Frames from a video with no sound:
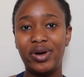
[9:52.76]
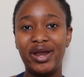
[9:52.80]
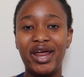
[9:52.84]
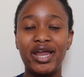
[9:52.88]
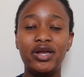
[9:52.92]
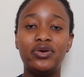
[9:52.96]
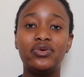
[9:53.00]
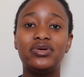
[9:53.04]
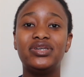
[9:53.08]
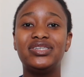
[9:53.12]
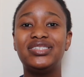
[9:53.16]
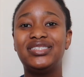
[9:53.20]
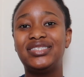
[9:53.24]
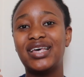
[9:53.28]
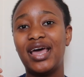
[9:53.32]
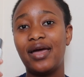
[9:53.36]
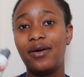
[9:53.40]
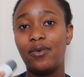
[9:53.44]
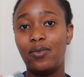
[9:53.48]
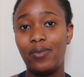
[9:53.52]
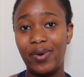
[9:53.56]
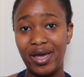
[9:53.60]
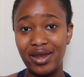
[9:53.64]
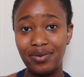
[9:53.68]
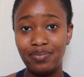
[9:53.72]
what i do is i
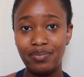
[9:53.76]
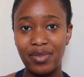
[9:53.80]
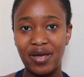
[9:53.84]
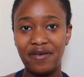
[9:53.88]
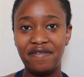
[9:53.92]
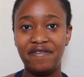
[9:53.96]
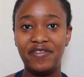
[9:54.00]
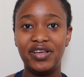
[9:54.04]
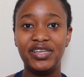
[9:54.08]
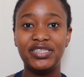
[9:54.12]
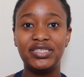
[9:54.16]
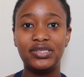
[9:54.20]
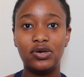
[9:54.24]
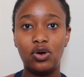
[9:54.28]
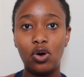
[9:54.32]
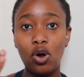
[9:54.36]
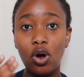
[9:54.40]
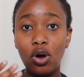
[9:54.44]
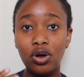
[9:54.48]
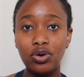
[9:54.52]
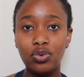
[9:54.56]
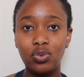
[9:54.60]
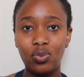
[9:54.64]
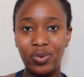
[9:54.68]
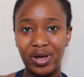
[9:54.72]
wet my face
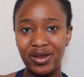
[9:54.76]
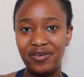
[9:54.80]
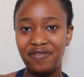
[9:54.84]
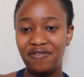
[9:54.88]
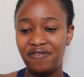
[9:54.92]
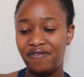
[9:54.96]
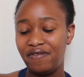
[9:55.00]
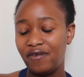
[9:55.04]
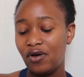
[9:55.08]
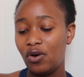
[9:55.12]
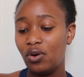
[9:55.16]
on wet